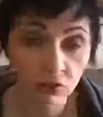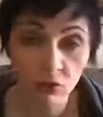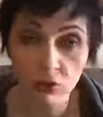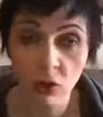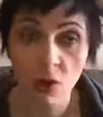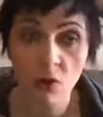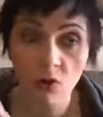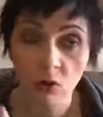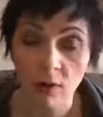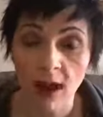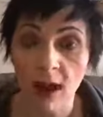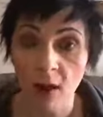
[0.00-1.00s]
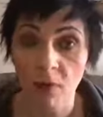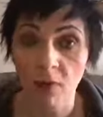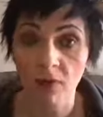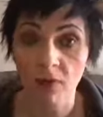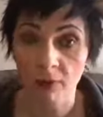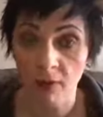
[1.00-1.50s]
Go grab,
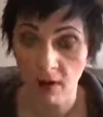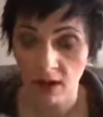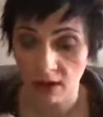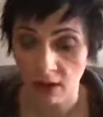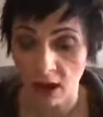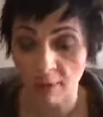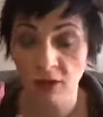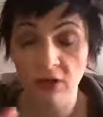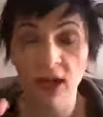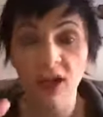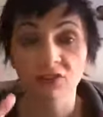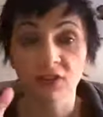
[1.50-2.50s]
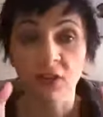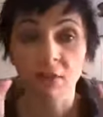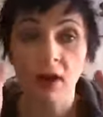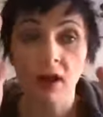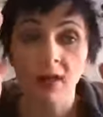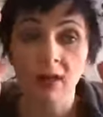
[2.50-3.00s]
I'm going to actually
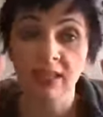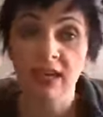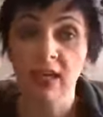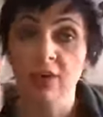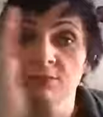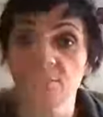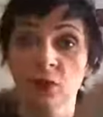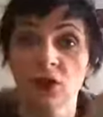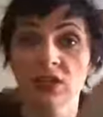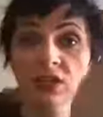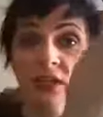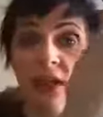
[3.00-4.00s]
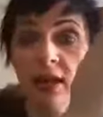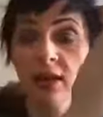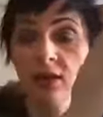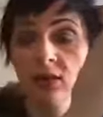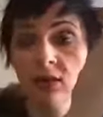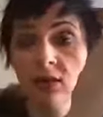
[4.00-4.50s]
compile a link of books
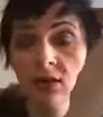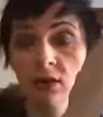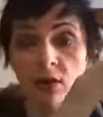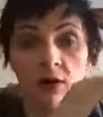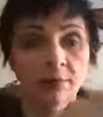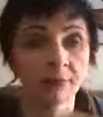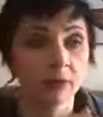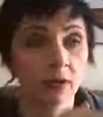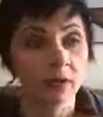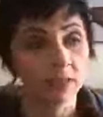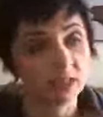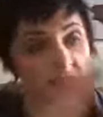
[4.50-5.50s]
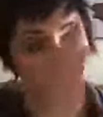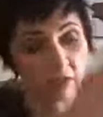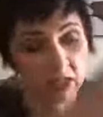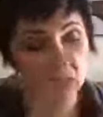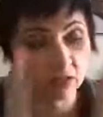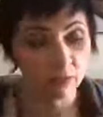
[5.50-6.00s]
and, or like a list of
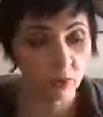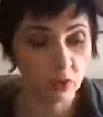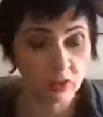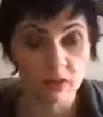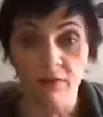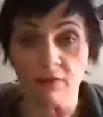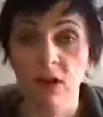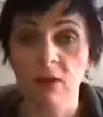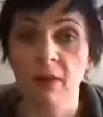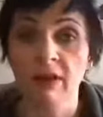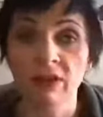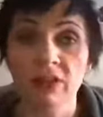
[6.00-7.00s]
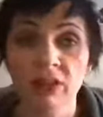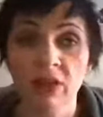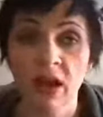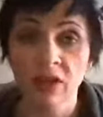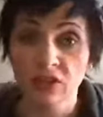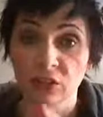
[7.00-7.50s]
links and books that I've recommended to you
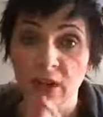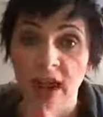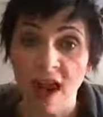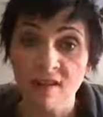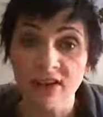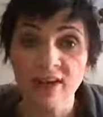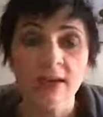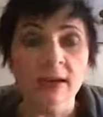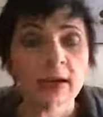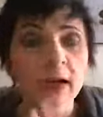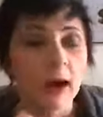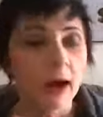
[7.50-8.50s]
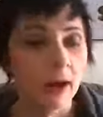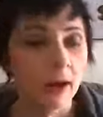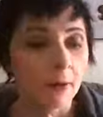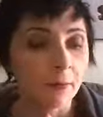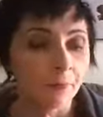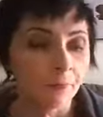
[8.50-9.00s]
guys so you have it.
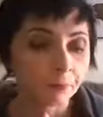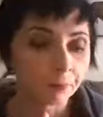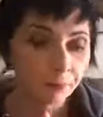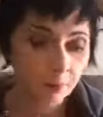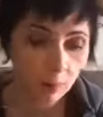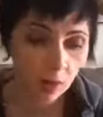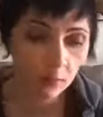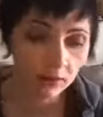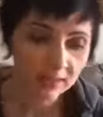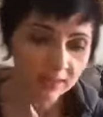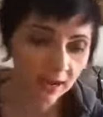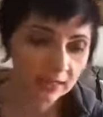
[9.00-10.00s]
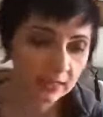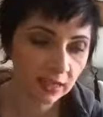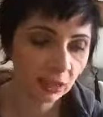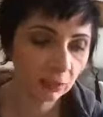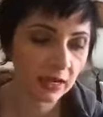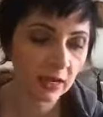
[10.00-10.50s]
But the Psi
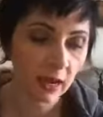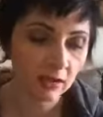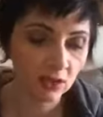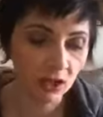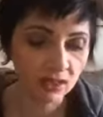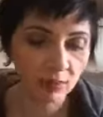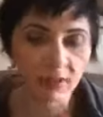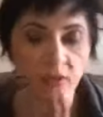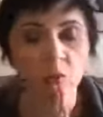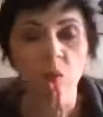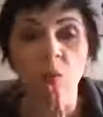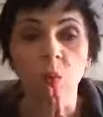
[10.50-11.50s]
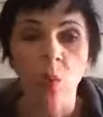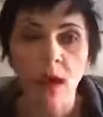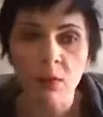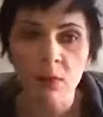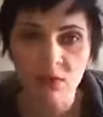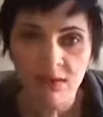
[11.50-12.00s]
Encyclopedia has got some
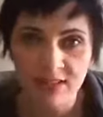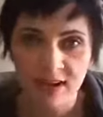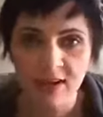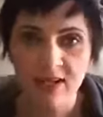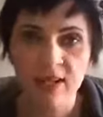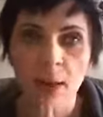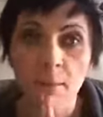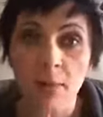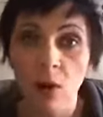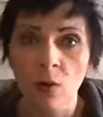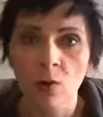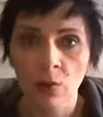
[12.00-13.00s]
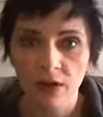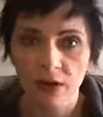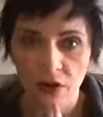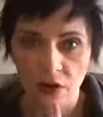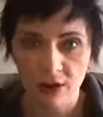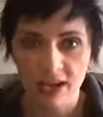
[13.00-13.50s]
incredible studies about
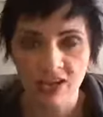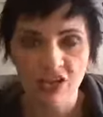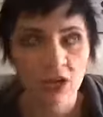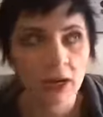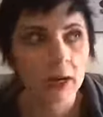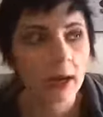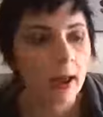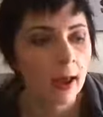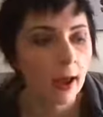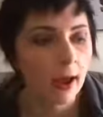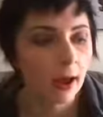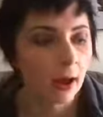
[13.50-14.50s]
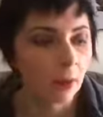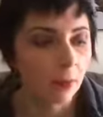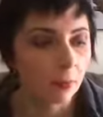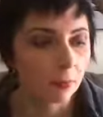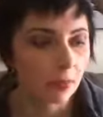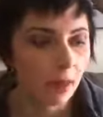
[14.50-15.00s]
reincarnation,
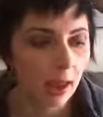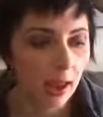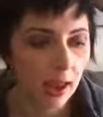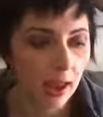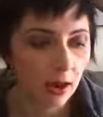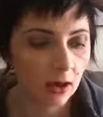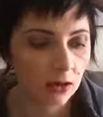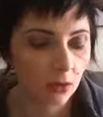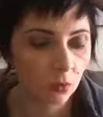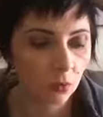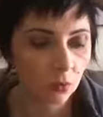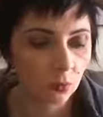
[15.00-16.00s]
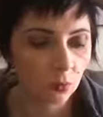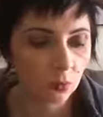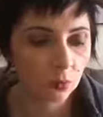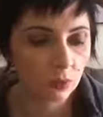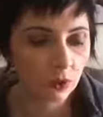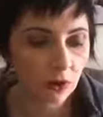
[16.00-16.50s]
and
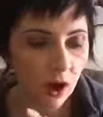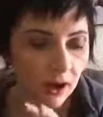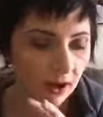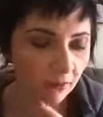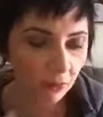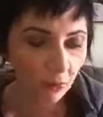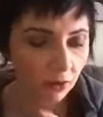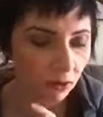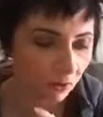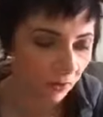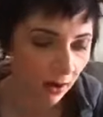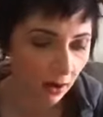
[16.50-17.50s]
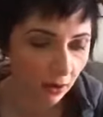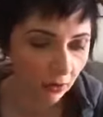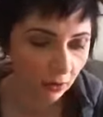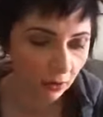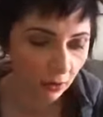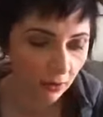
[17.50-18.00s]
you kind of have to wonder
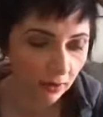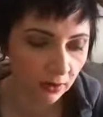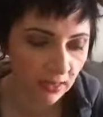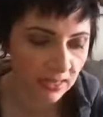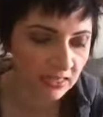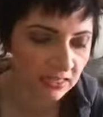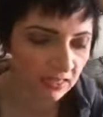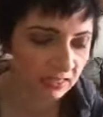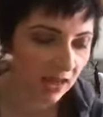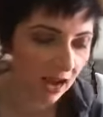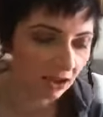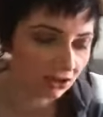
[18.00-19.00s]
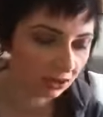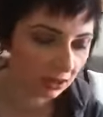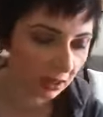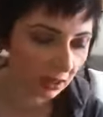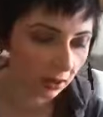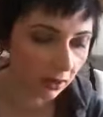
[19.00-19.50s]
that, you know, does this
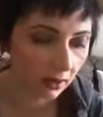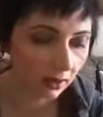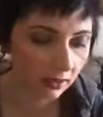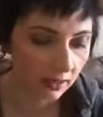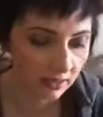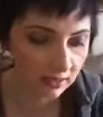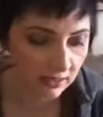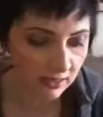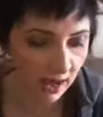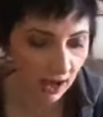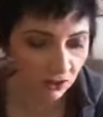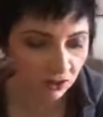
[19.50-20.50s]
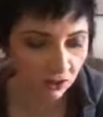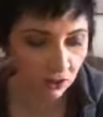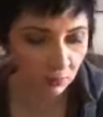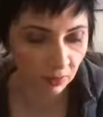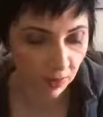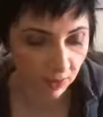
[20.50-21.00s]
actually
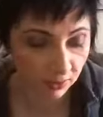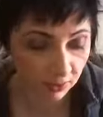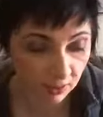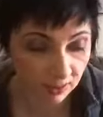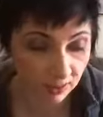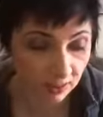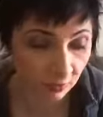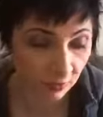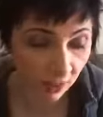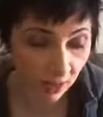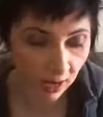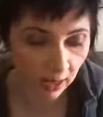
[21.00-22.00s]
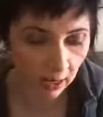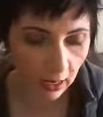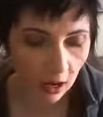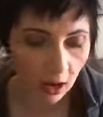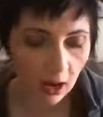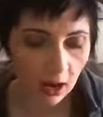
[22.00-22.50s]
apply, does this apply,
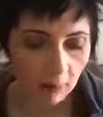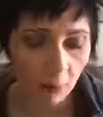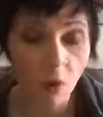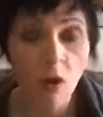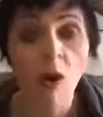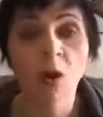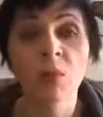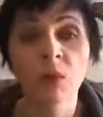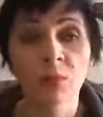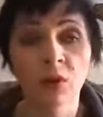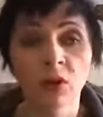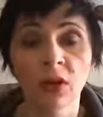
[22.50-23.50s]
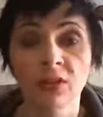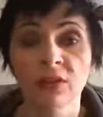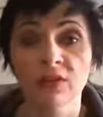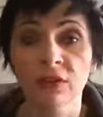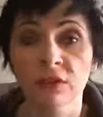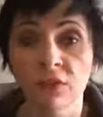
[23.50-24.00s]
or are we pulling
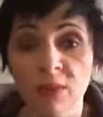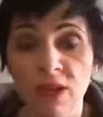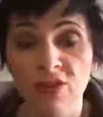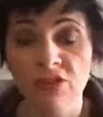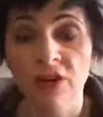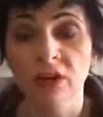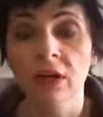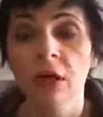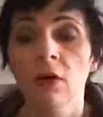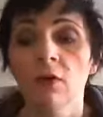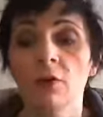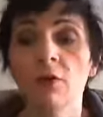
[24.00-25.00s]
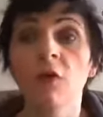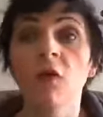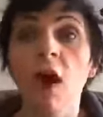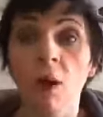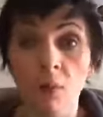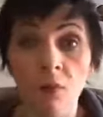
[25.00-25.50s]
this information
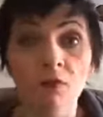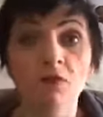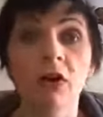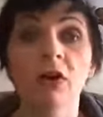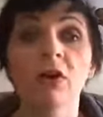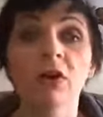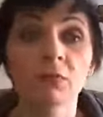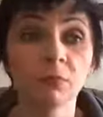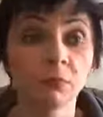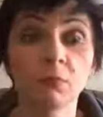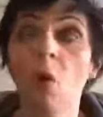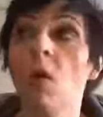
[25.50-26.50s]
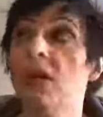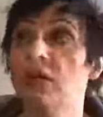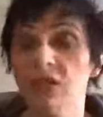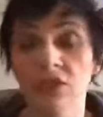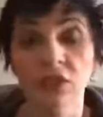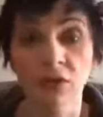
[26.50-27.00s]
from various
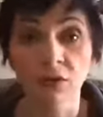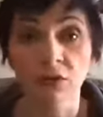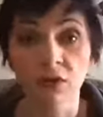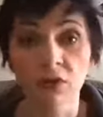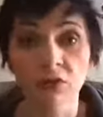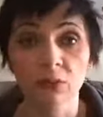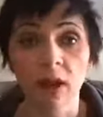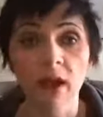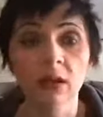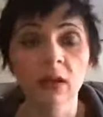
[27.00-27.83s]
points in the universe, right?